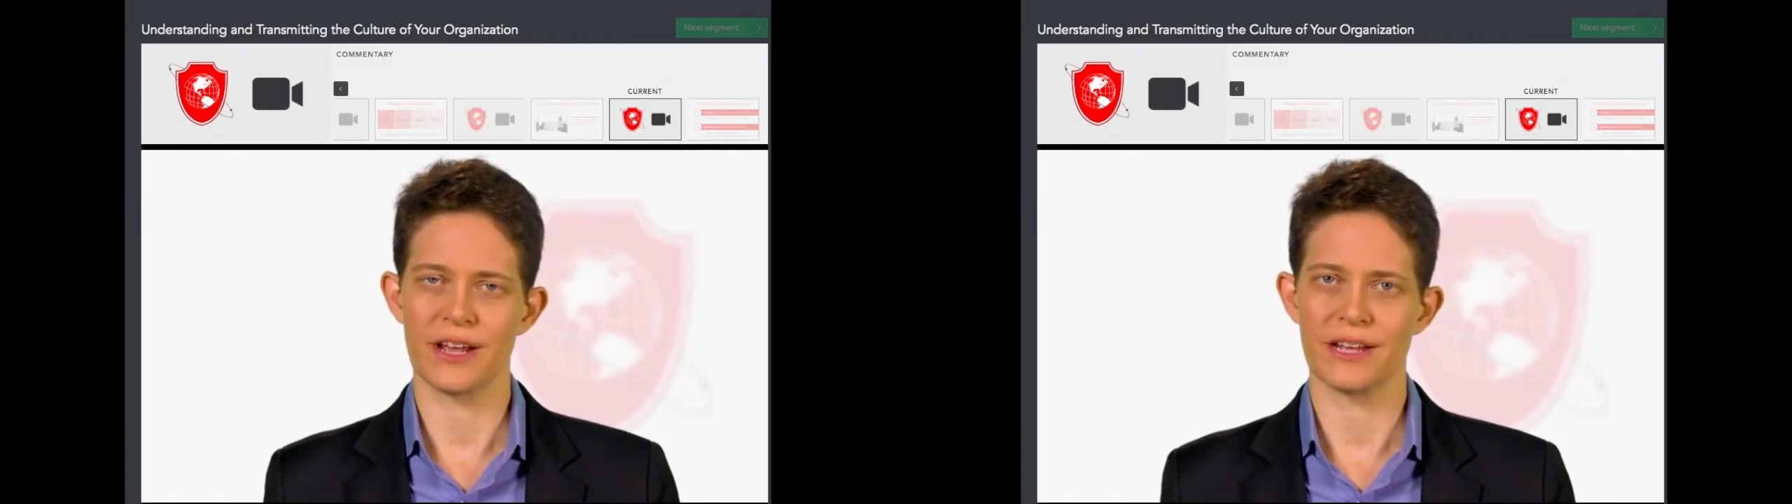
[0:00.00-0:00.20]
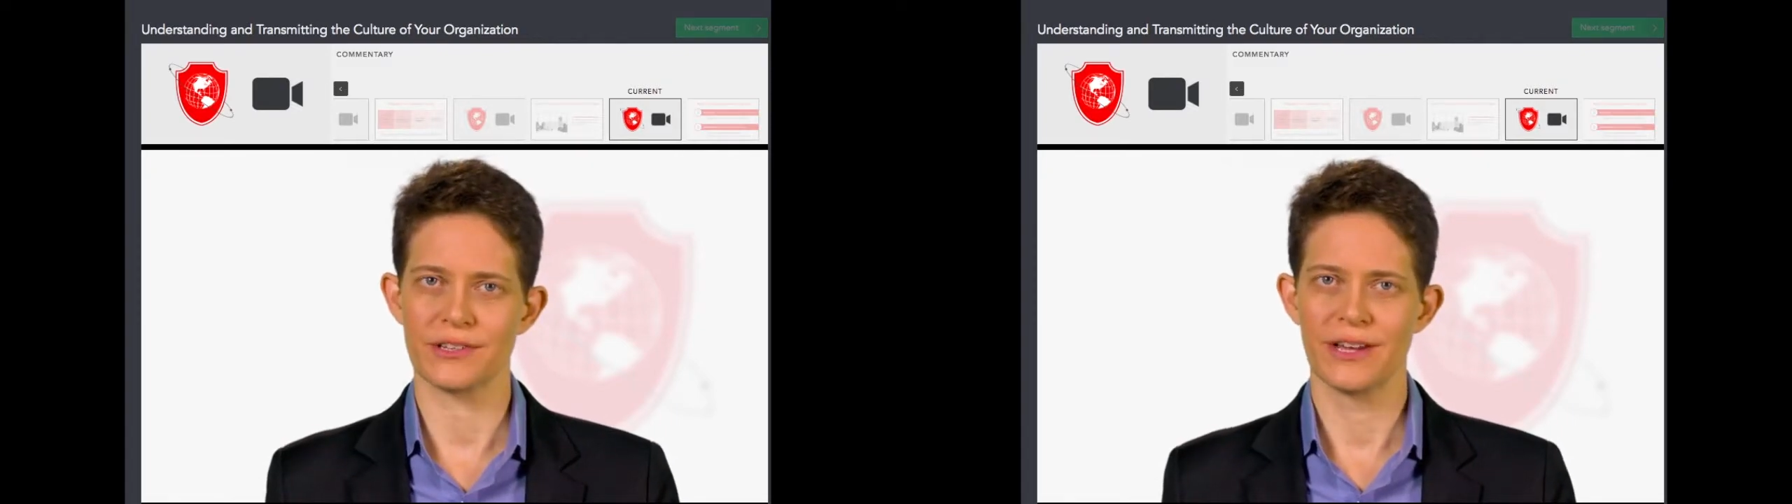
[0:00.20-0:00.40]

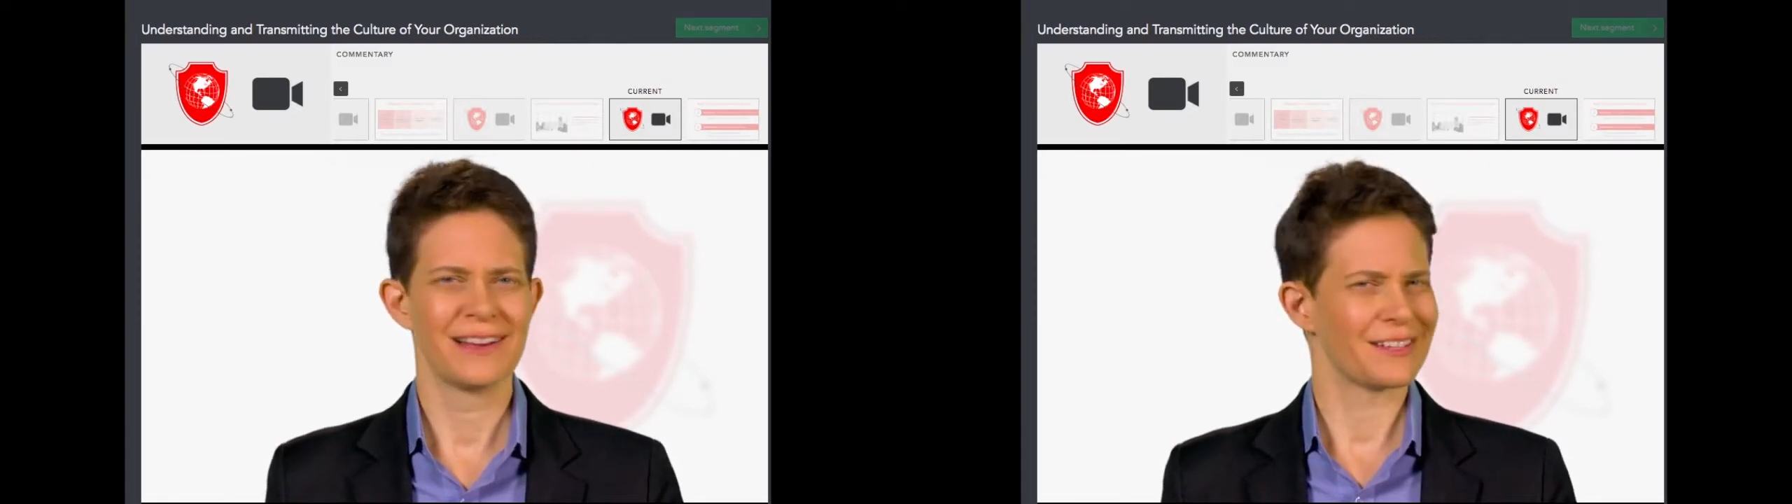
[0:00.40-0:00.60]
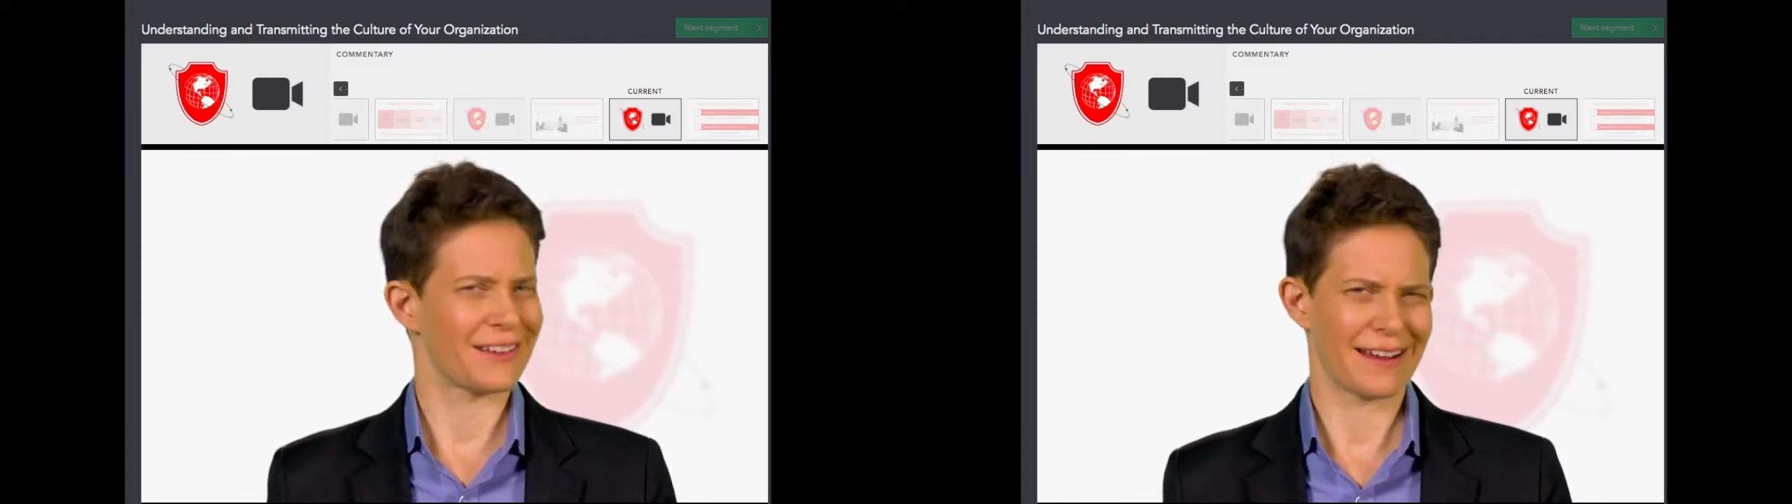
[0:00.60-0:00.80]
is.
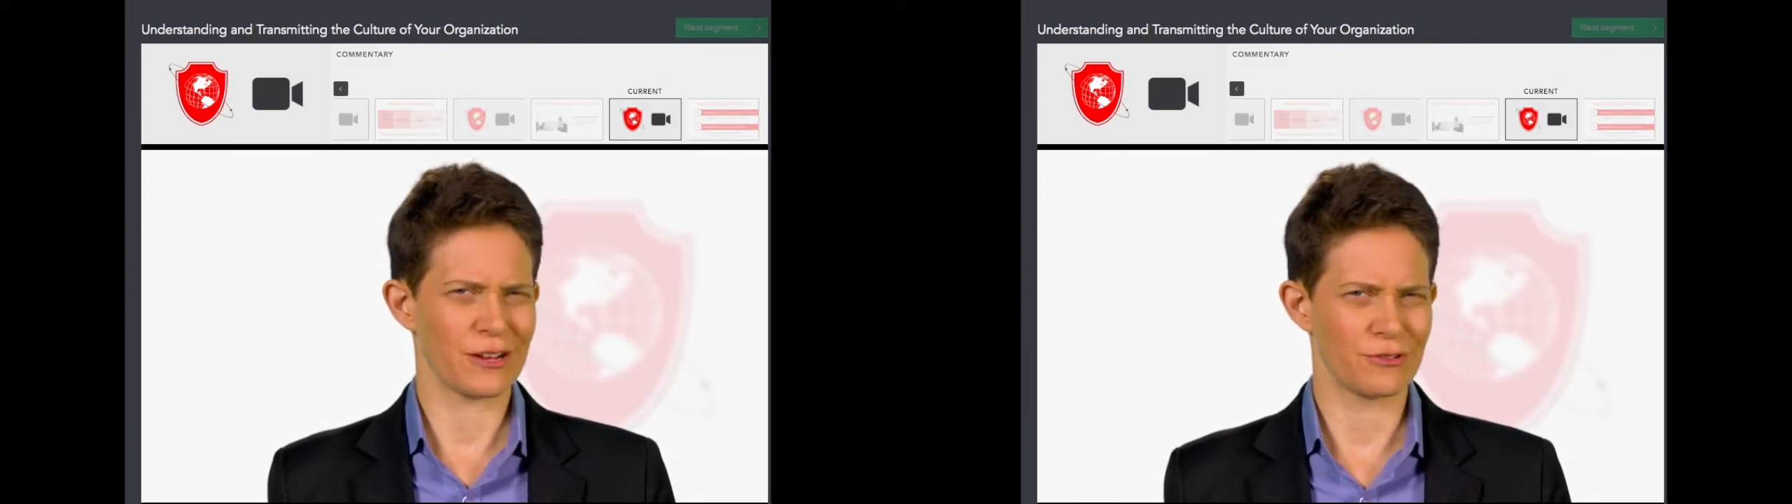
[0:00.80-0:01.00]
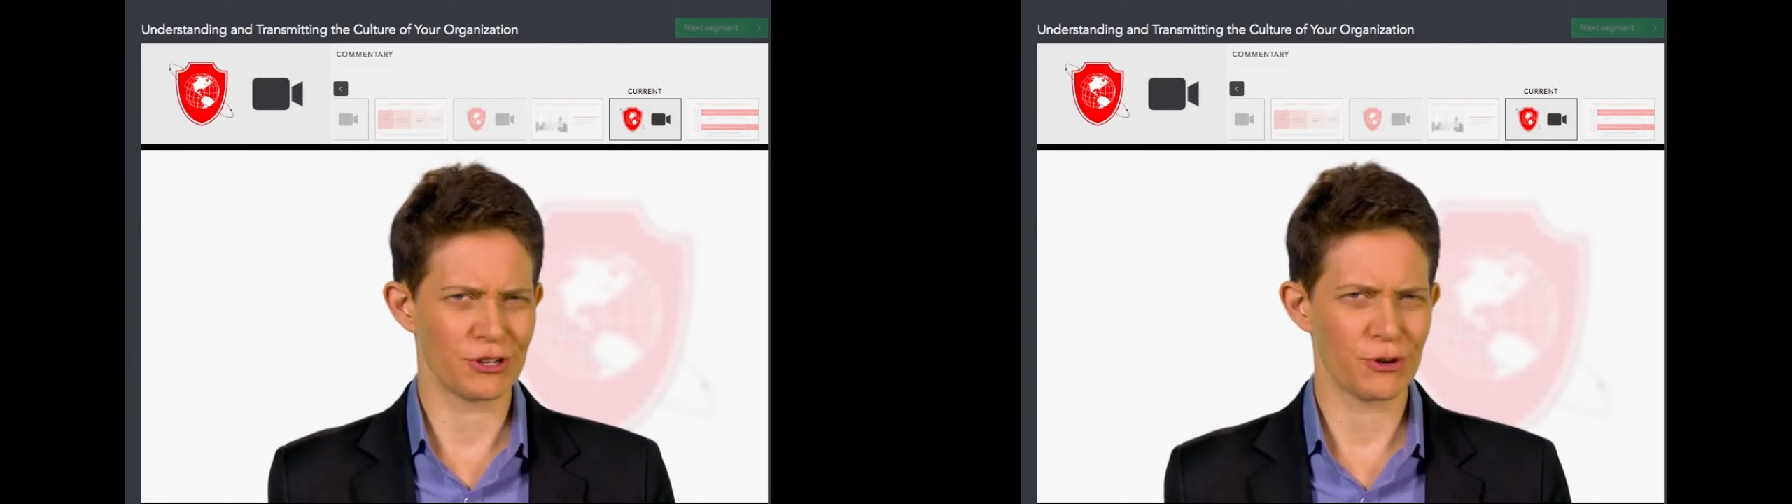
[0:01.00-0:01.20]
So, how do
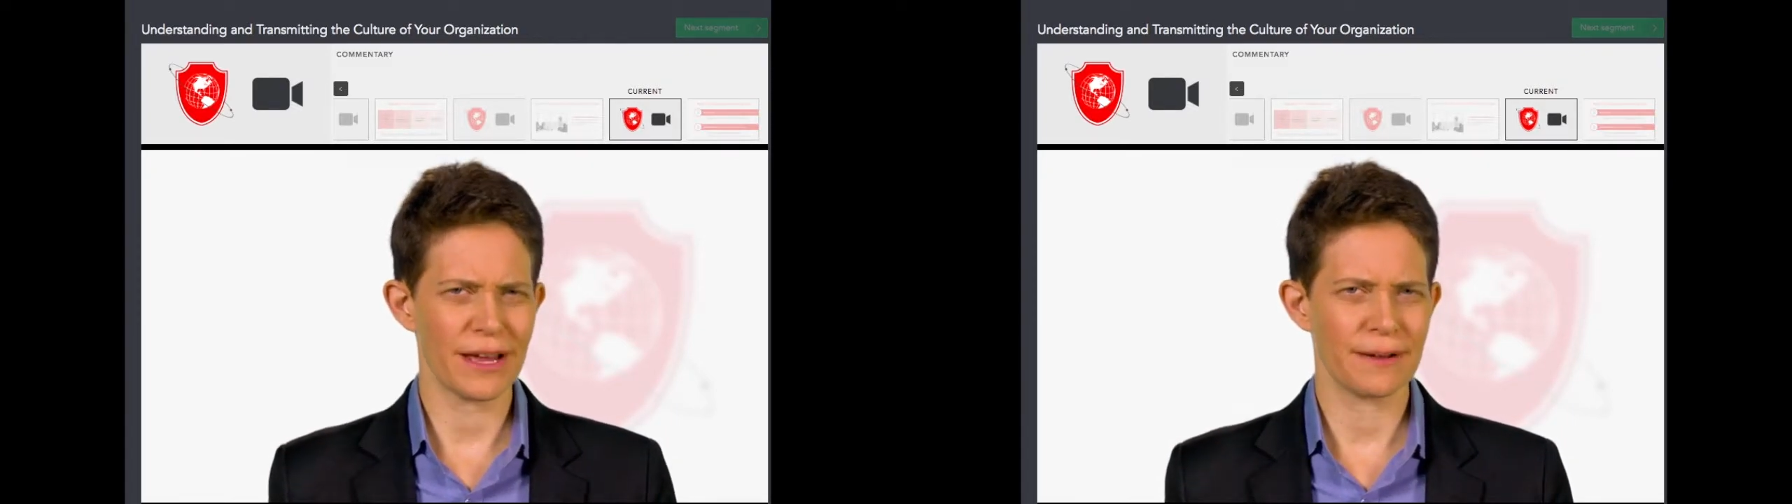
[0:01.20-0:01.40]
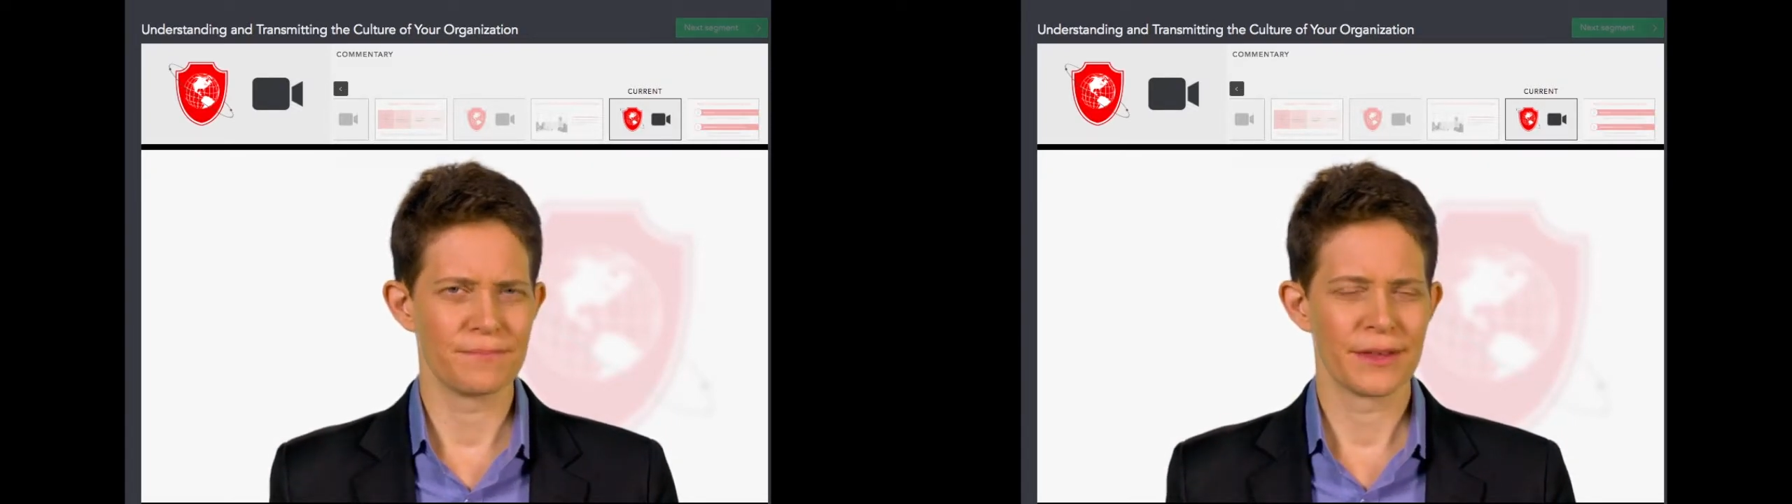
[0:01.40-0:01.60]
you do
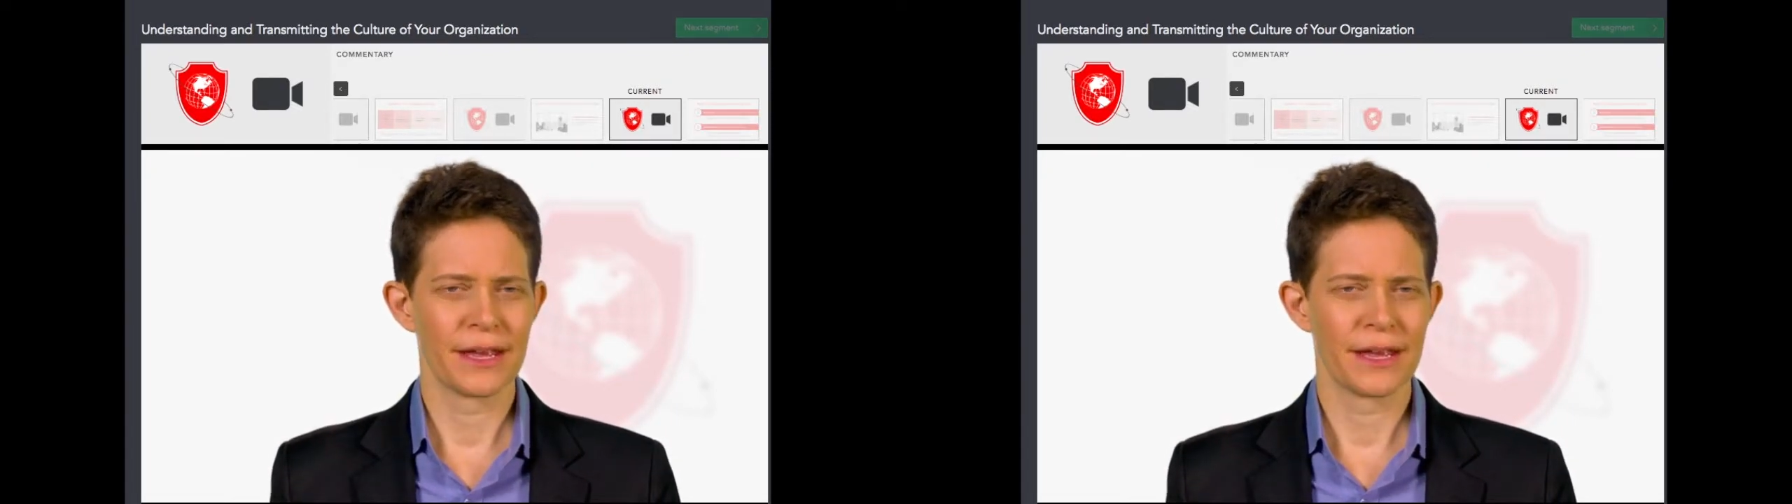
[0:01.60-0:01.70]
it?